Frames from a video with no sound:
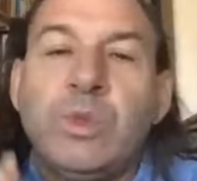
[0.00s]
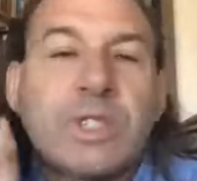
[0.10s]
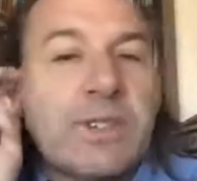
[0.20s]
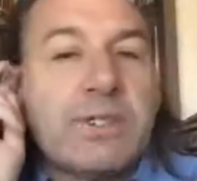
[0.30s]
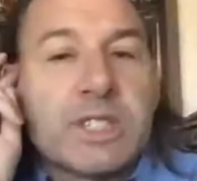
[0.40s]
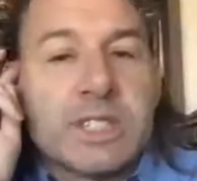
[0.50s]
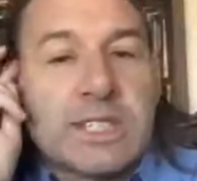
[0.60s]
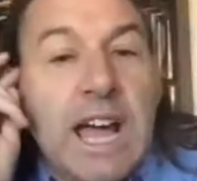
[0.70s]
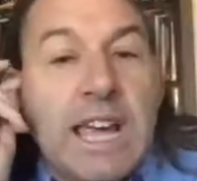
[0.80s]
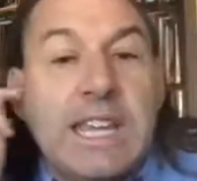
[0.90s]
civil
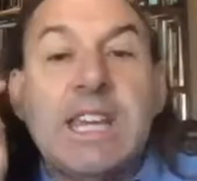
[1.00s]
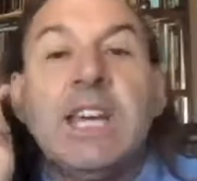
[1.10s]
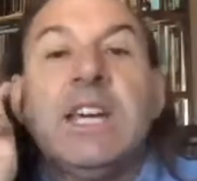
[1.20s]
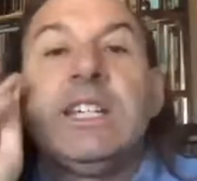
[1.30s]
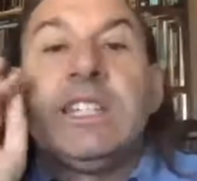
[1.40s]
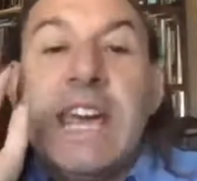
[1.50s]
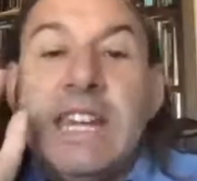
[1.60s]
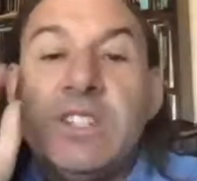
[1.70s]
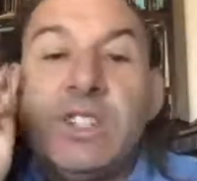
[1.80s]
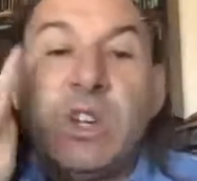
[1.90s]
society, 10
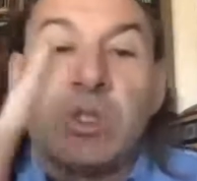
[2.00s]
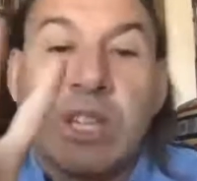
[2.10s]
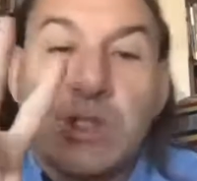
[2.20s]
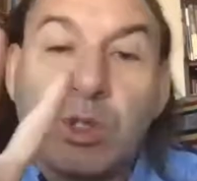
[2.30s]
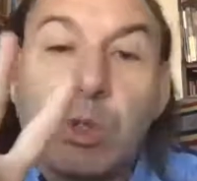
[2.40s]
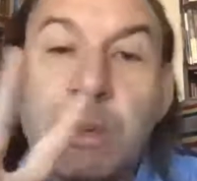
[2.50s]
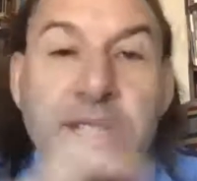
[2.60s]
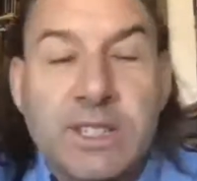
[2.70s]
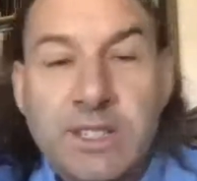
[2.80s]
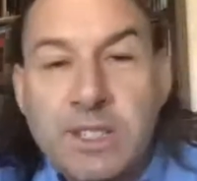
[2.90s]
NGOs get 2
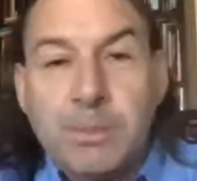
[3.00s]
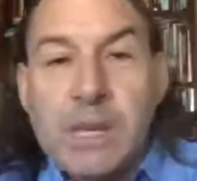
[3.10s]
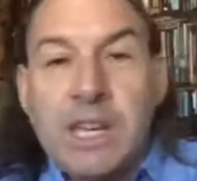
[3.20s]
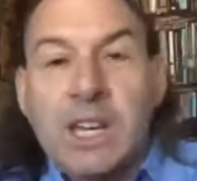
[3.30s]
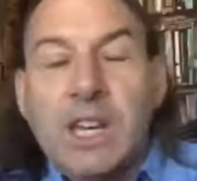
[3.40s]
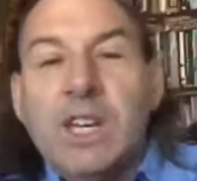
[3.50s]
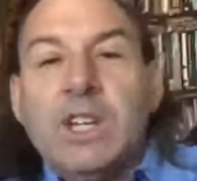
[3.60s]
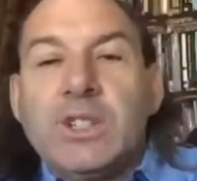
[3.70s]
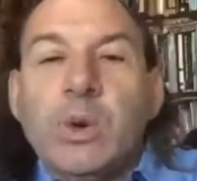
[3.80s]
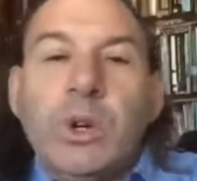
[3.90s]
minutes to speak.
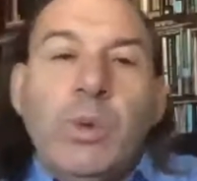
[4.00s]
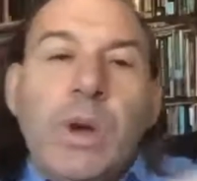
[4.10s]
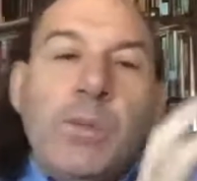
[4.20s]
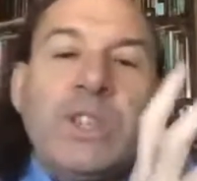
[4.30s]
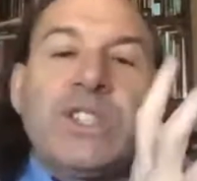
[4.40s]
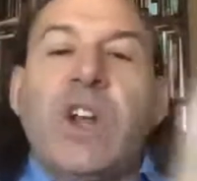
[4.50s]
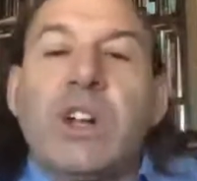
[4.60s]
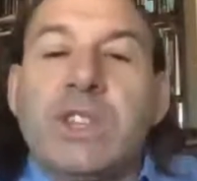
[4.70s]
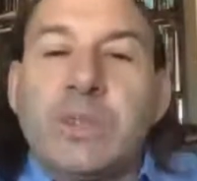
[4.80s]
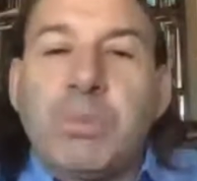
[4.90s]
So in a way, we
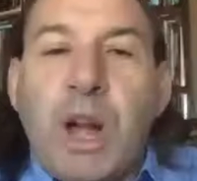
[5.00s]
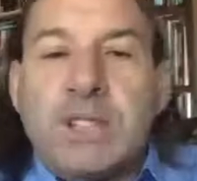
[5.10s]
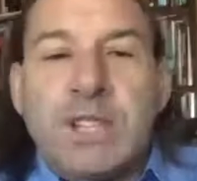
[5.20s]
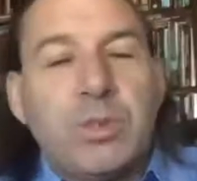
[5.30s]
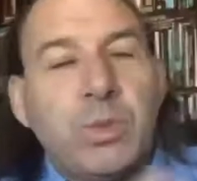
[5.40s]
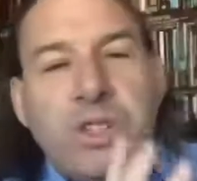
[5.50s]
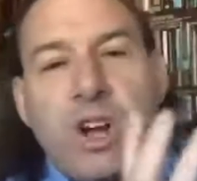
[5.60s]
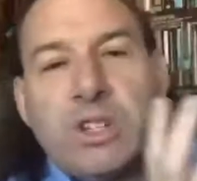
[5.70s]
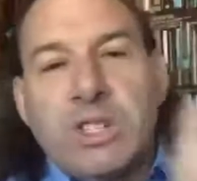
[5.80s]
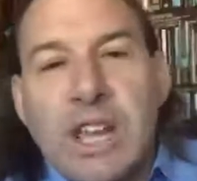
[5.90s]
start this process with
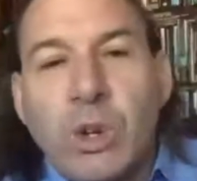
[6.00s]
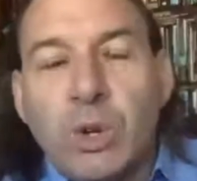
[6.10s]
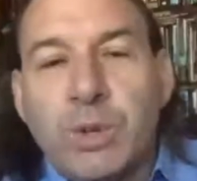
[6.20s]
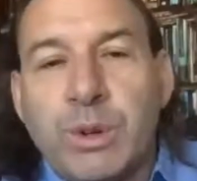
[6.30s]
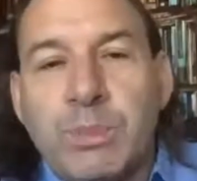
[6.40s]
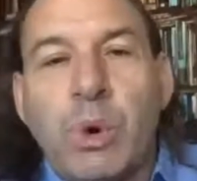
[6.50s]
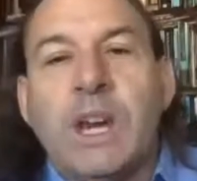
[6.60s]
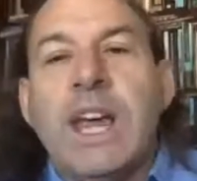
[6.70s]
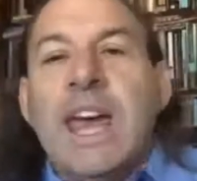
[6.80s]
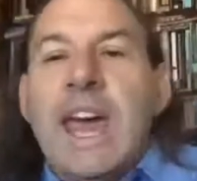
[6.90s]
our stakeholder
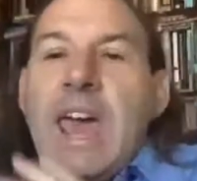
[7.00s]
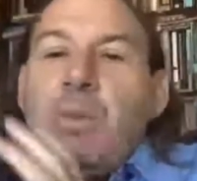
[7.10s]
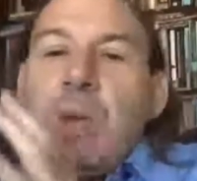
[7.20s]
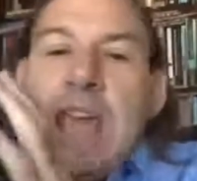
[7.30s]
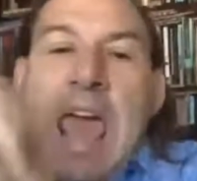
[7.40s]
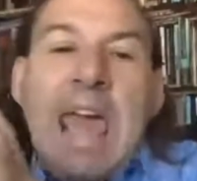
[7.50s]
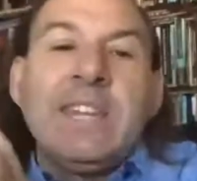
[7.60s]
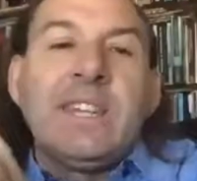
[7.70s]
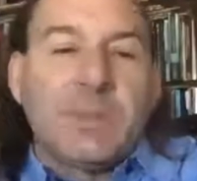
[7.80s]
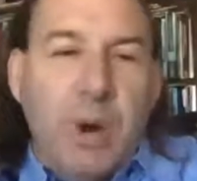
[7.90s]
report and we
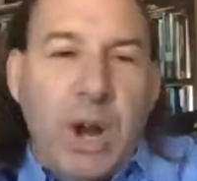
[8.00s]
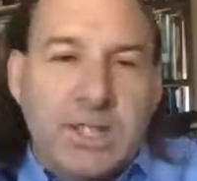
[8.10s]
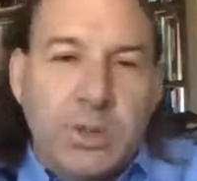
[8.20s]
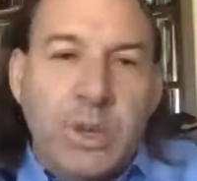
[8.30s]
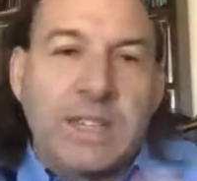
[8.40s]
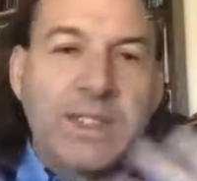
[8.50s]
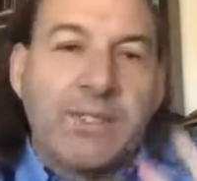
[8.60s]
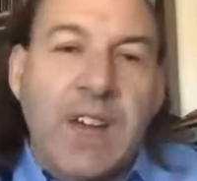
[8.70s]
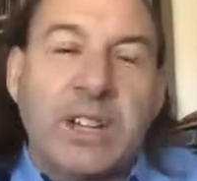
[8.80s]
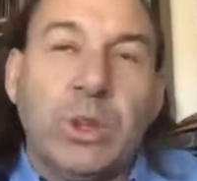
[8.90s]
end this process. We get the
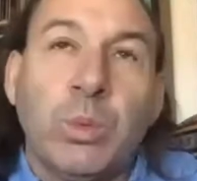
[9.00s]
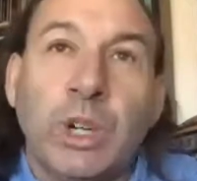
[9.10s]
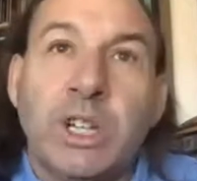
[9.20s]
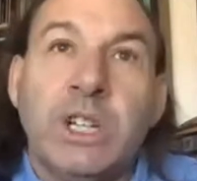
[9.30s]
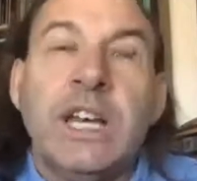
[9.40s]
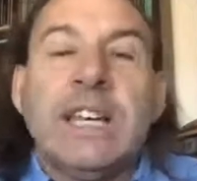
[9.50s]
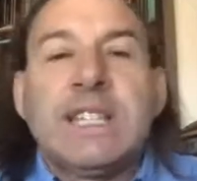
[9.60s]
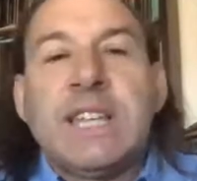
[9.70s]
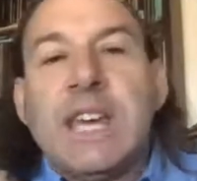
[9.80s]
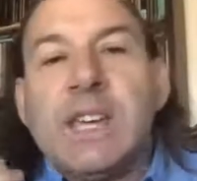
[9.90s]
final word
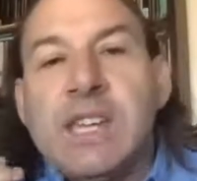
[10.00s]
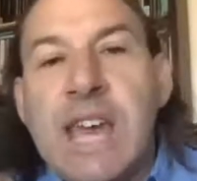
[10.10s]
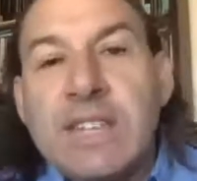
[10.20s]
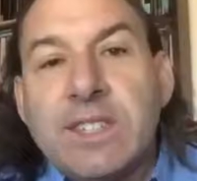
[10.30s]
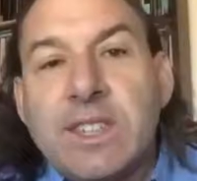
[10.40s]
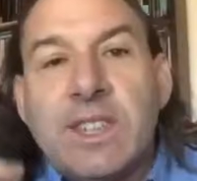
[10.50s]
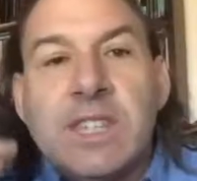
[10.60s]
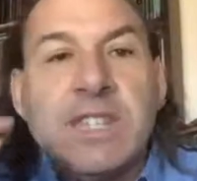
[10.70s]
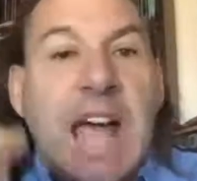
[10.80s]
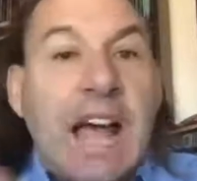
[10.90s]
saying, yes,
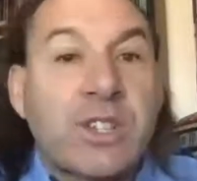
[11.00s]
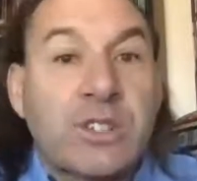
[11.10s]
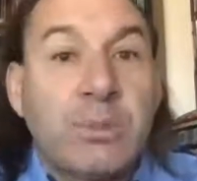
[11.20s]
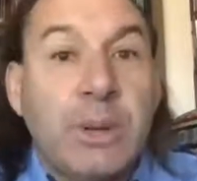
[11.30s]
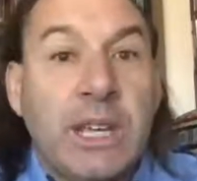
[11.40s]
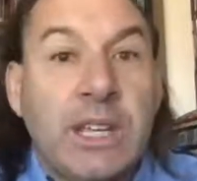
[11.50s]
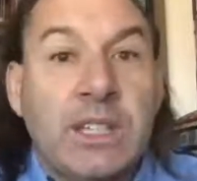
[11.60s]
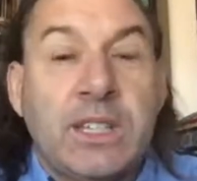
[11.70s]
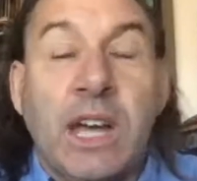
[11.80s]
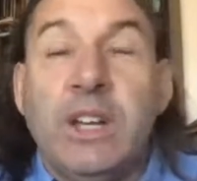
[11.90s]
these actions are
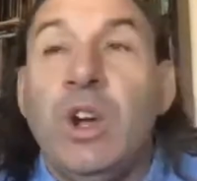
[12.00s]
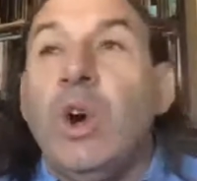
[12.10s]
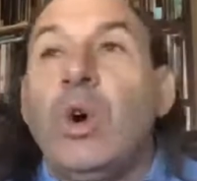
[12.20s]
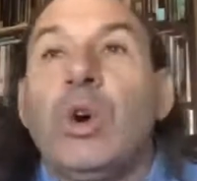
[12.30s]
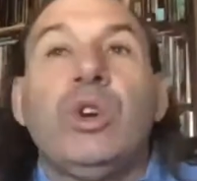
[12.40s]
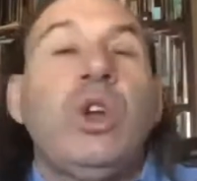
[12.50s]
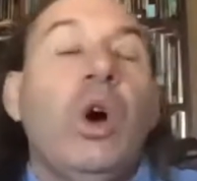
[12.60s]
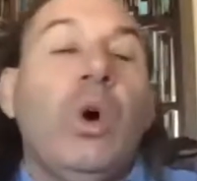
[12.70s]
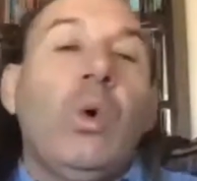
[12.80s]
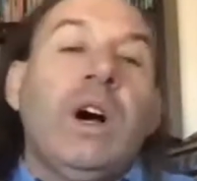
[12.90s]
being done, or
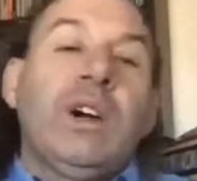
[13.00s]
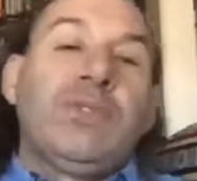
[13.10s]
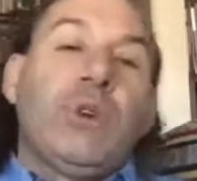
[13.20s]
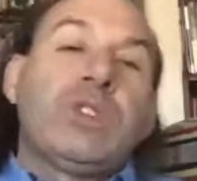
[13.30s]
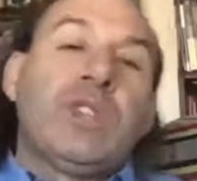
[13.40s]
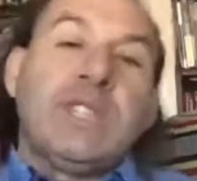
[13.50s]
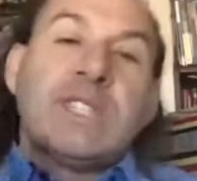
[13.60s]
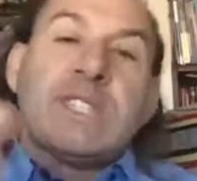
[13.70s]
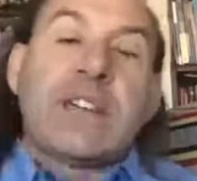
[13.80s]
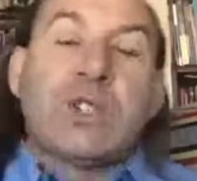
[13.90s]
no, unfortunately,
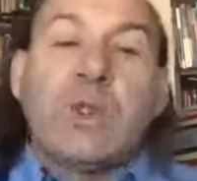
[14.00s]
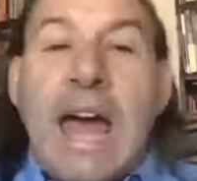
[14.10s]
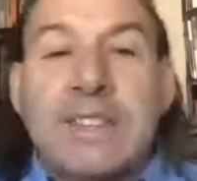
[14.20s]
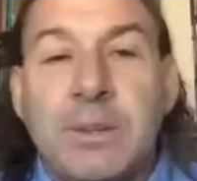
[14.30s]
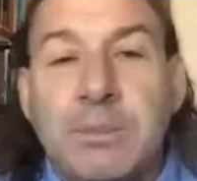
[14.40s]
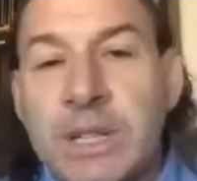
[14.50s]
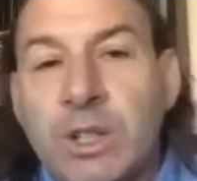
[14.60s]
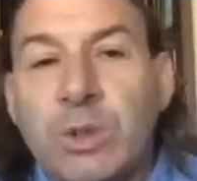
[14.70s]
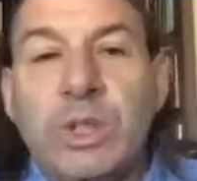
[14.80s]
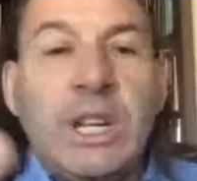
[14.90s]
this action hasn't been
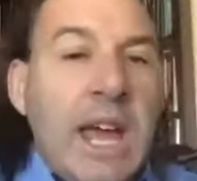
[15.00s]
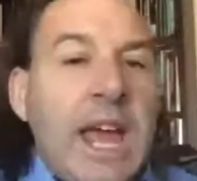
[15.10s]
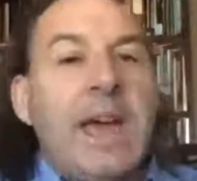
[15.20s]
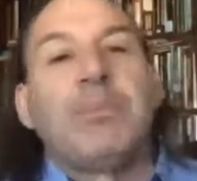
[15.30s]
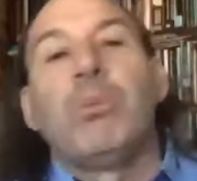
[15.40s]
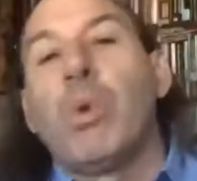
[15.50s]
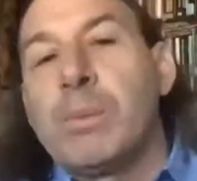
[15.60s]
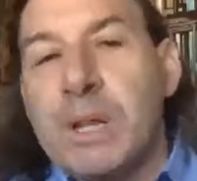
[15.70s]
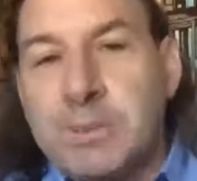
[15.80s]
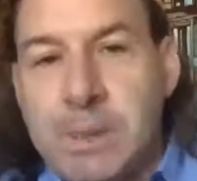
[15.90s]
included and more
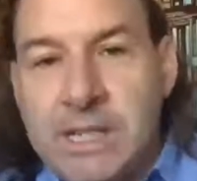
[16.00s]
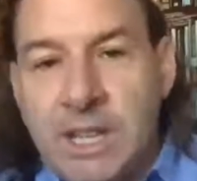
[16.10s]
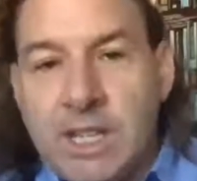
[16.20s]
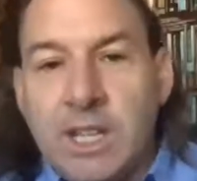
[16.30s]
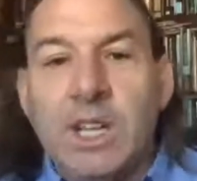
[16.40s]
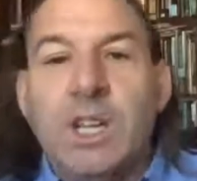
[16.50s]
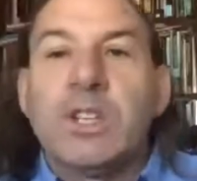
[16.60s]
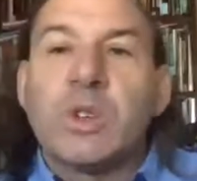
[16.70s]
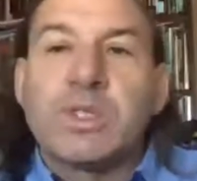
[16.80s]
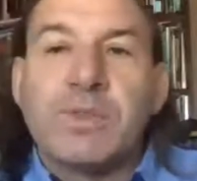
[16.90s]
must be done.
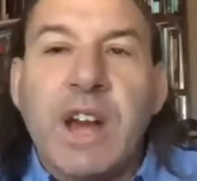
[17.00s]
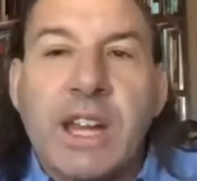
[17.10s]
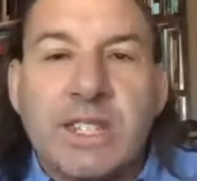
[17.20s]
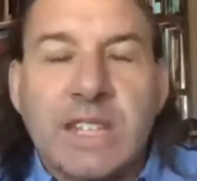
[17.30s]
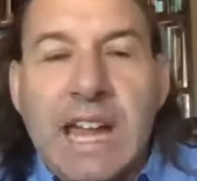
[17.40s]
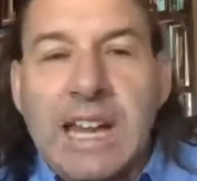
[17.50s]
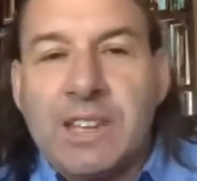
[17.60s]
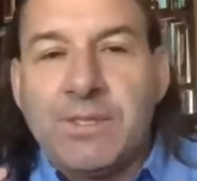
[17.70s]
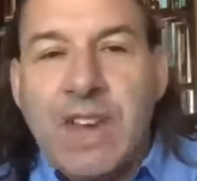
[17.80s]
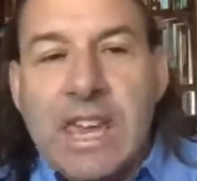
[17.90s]
So it's a very
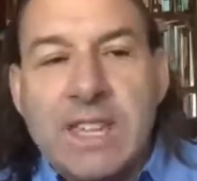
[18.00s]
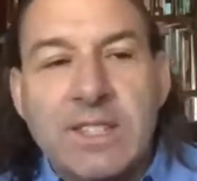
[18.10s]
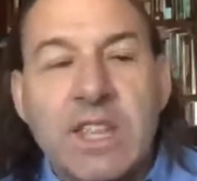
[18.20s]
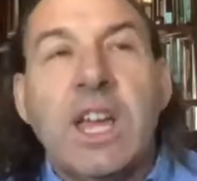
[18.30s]
exciting phase.